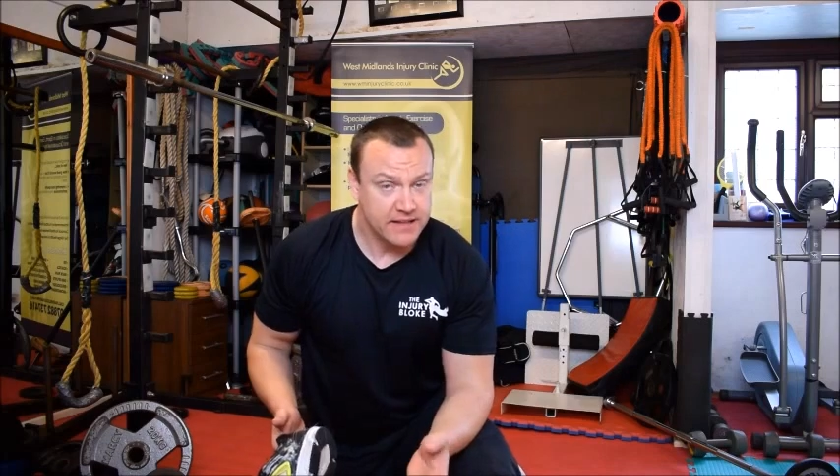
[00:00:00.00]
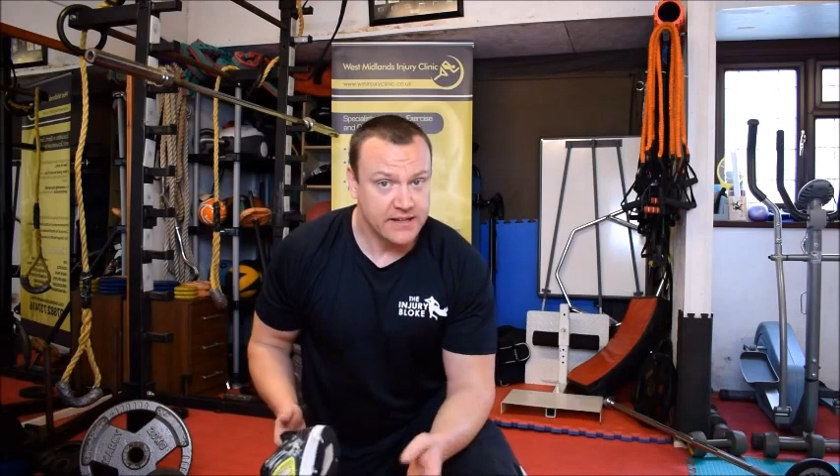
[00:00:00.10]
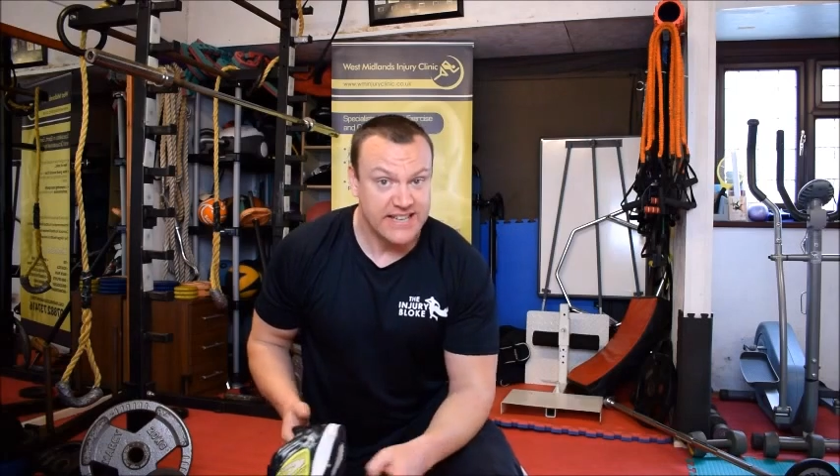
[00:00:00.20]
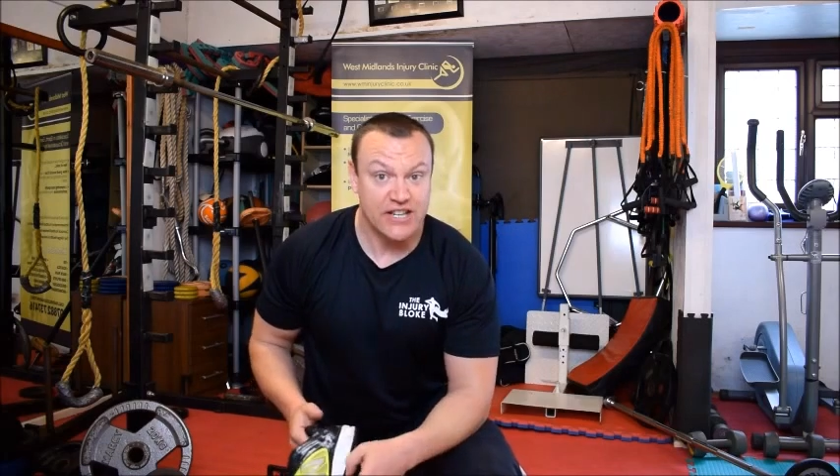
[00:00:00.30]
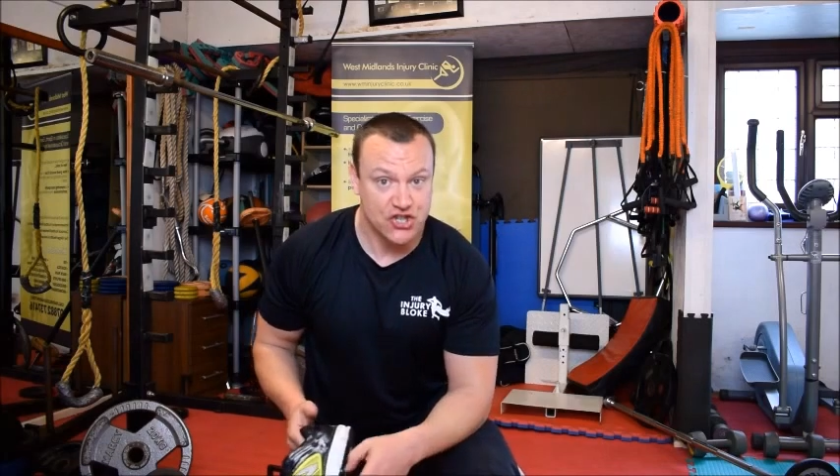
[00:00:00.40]

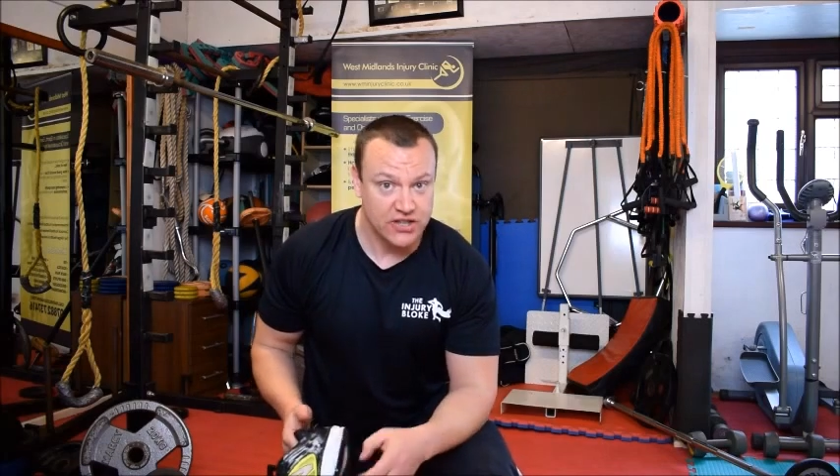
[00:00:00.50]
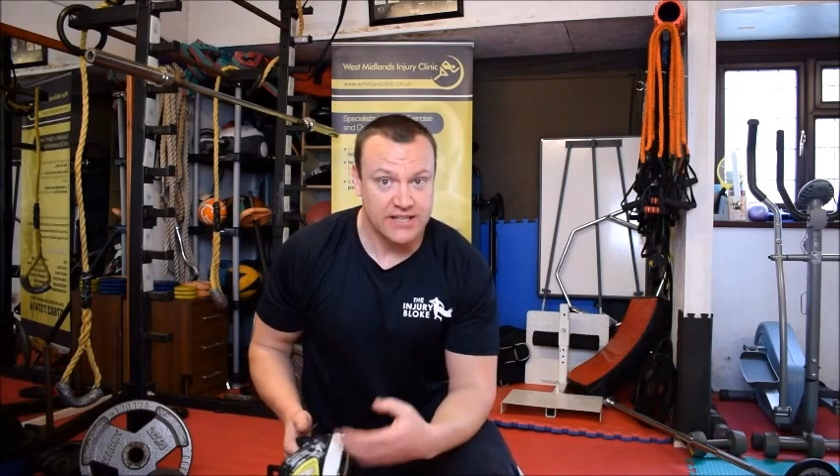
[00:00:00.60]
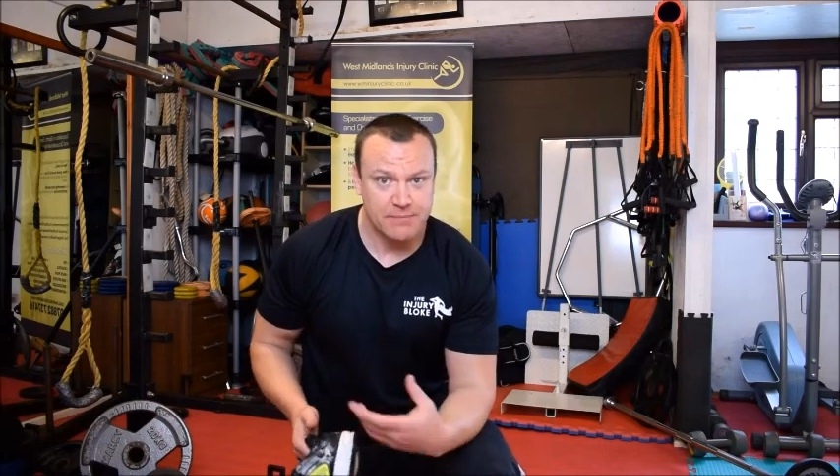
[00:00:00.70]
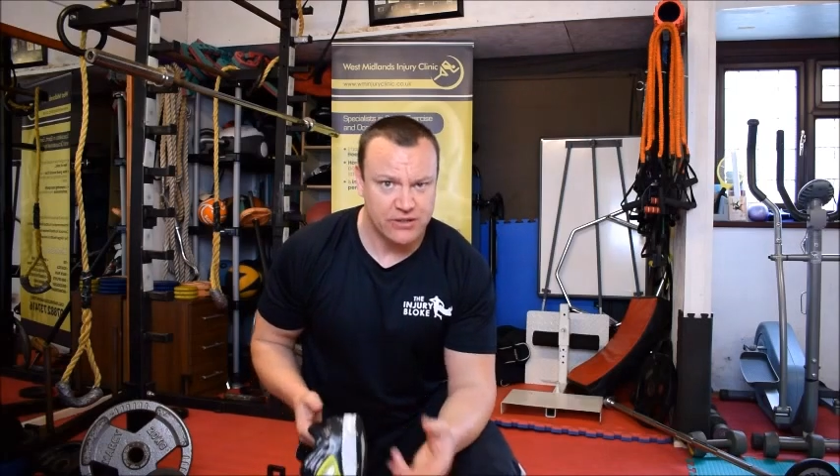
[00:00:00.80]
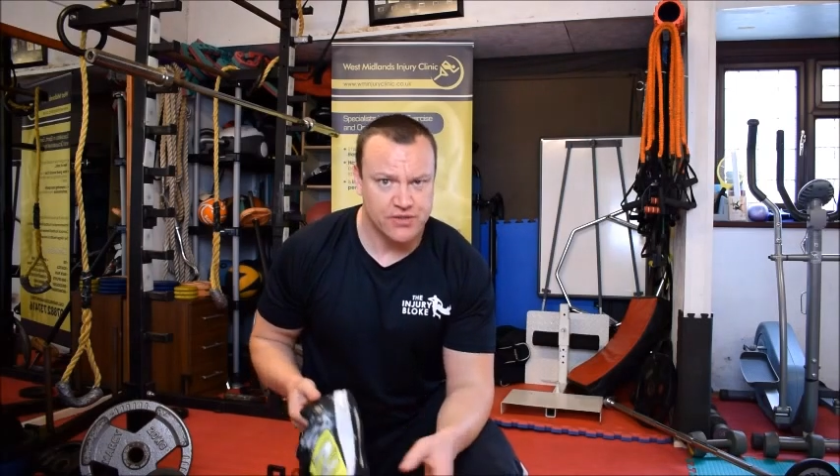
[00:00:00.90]

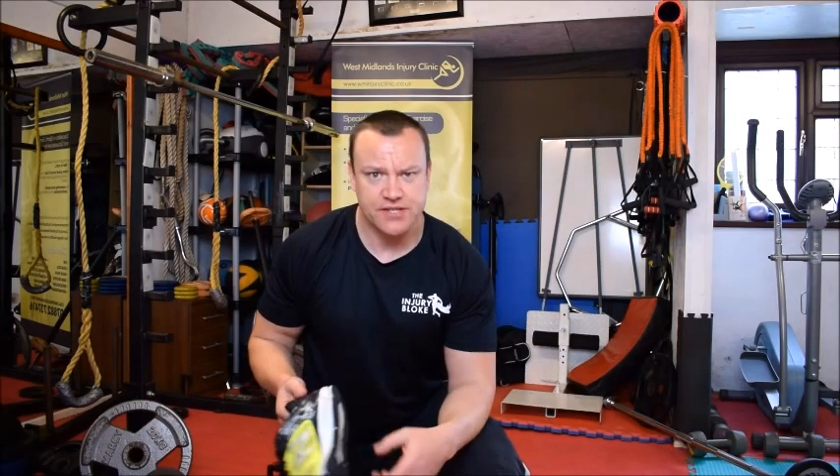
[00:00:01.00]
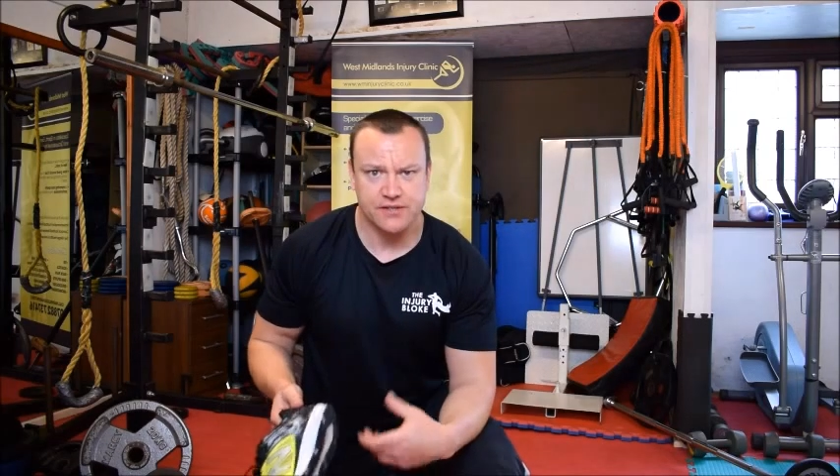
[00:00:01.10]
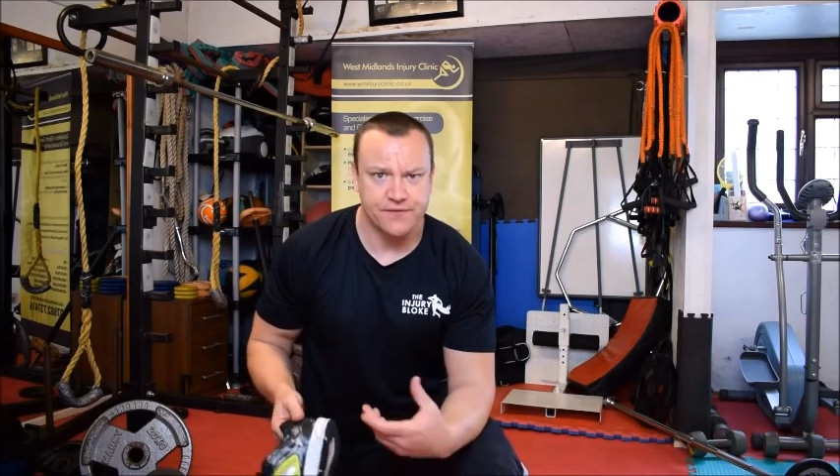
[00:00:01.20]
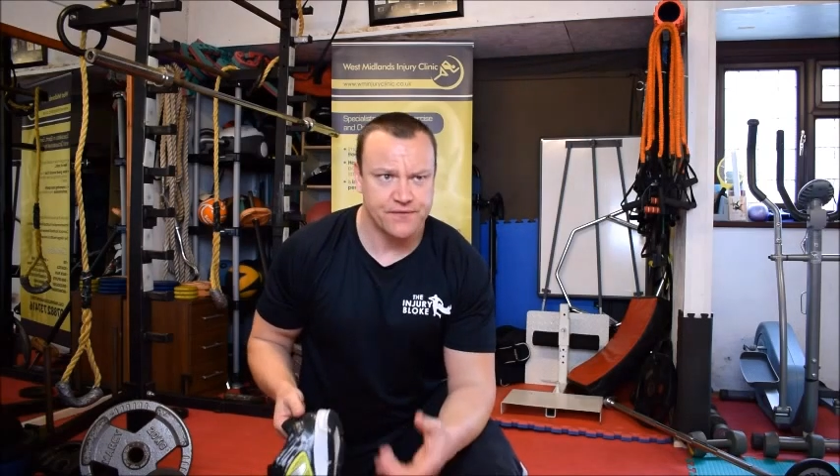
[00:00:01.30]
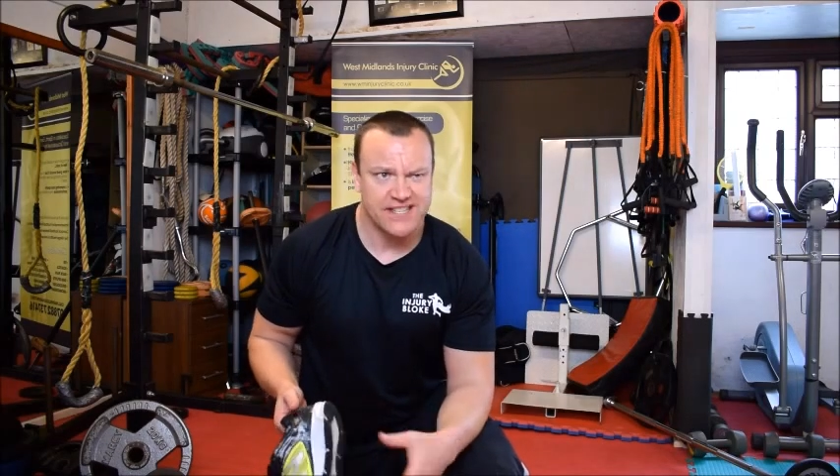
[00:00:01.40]
initially because of
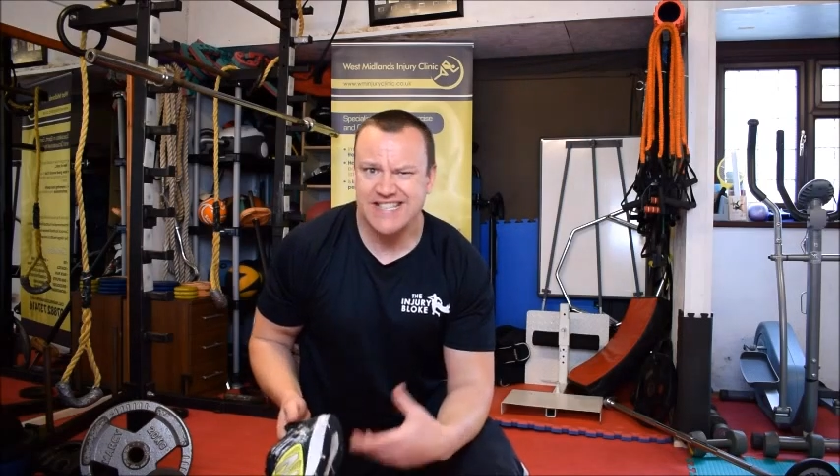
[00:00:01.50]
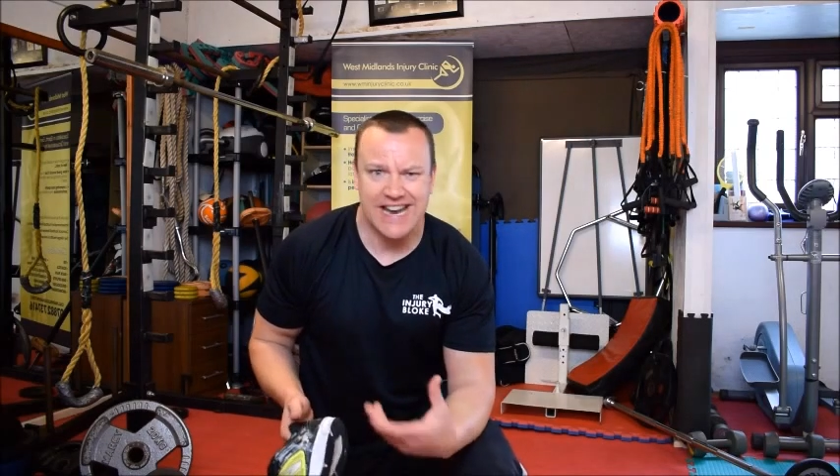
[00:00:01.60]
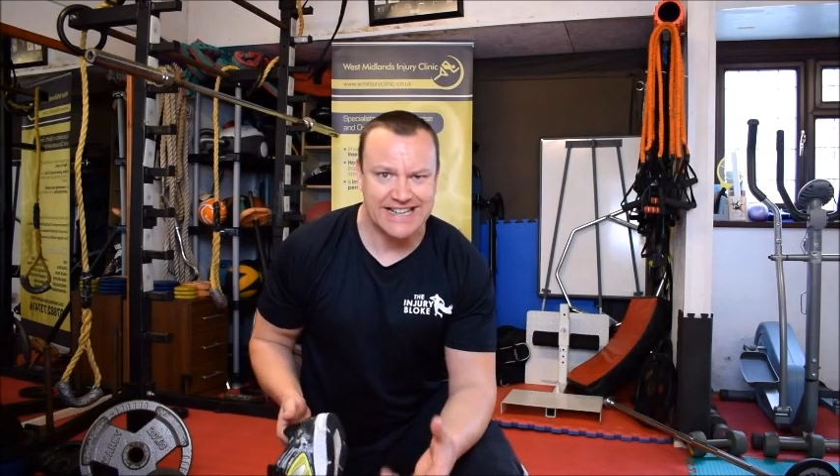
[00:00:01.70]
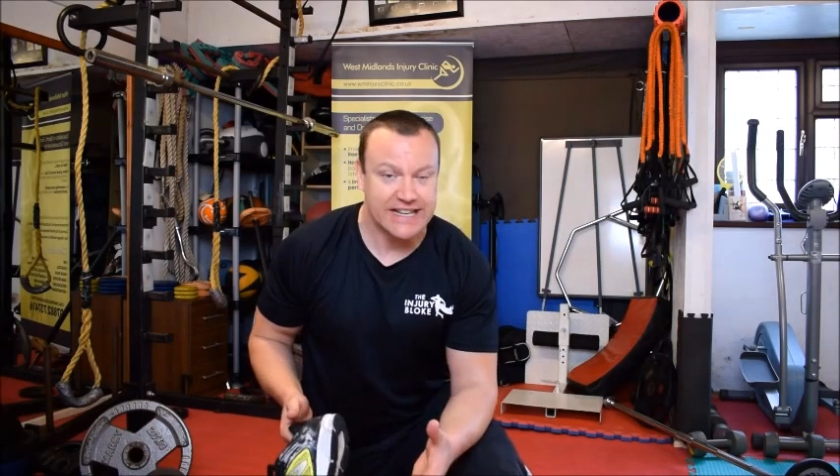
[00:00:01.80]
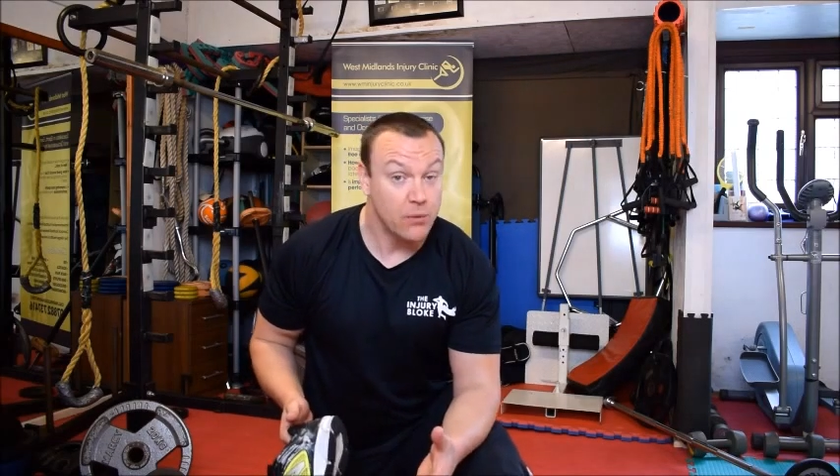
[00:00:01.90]
the
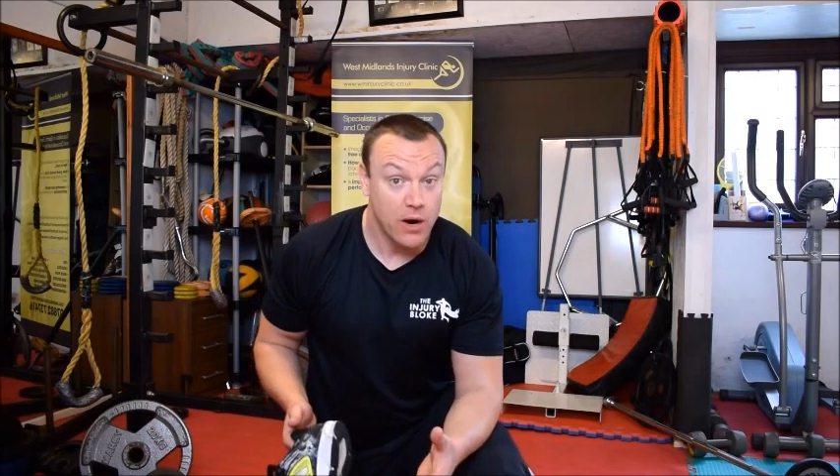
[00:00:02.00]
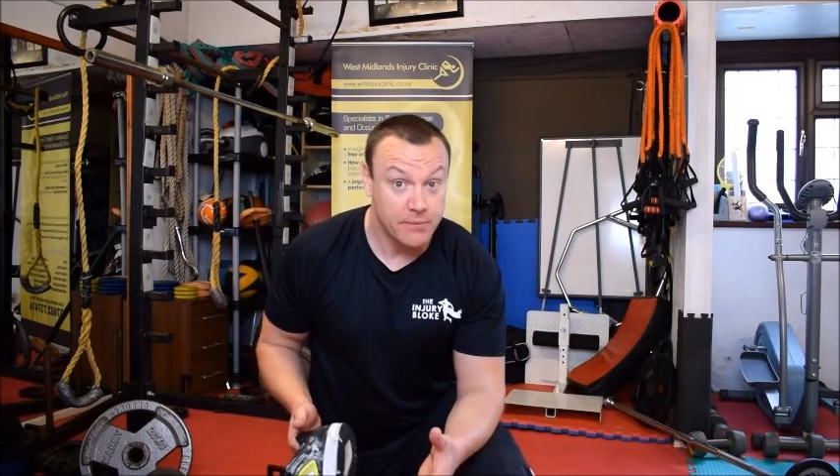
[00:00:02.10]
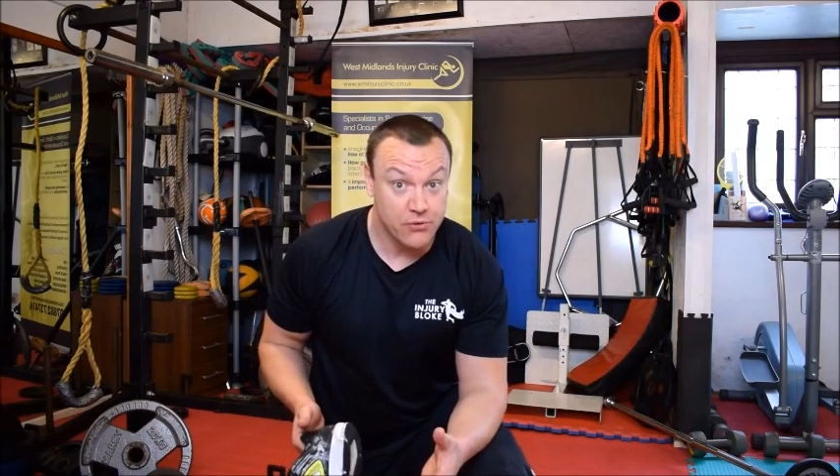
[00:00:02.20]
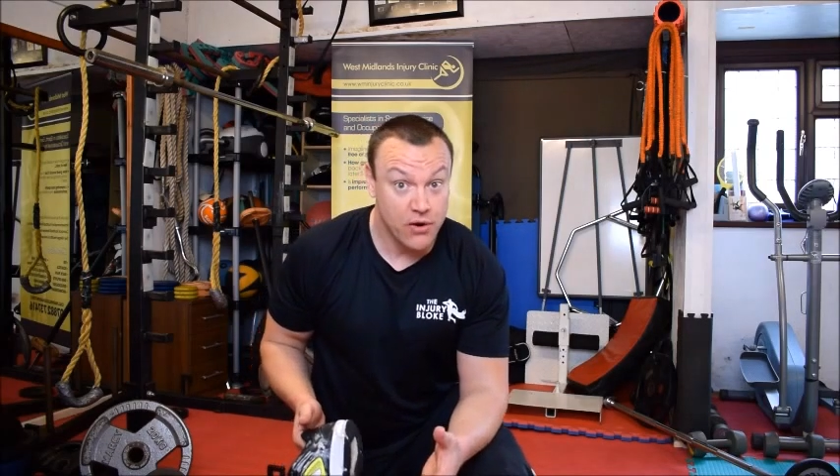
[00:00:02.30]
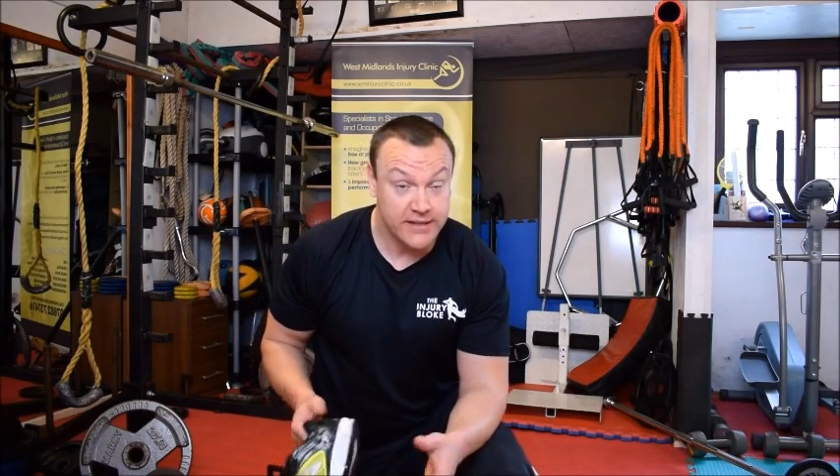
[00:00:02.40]
technique won't be
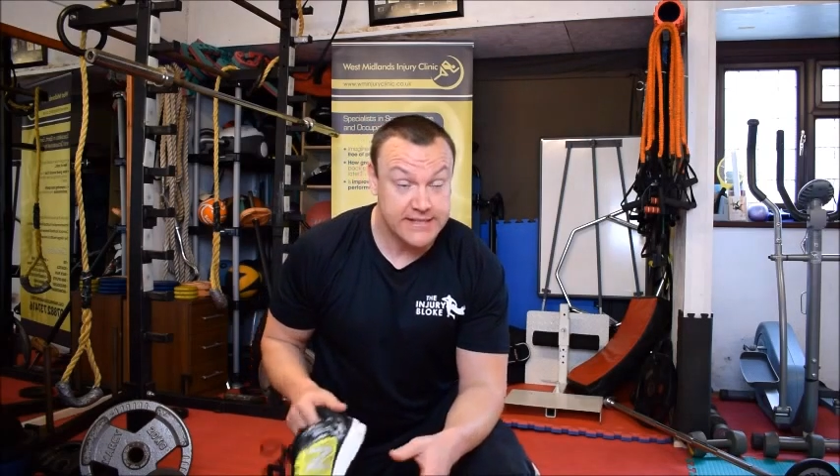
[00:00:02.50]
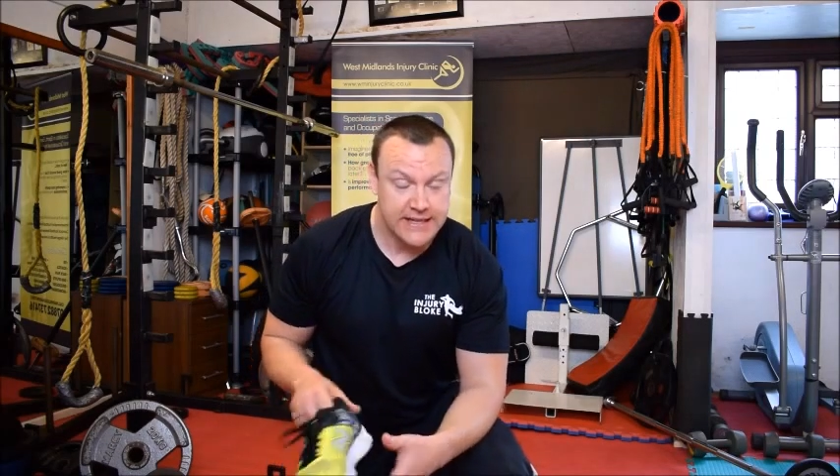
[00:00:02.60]
right.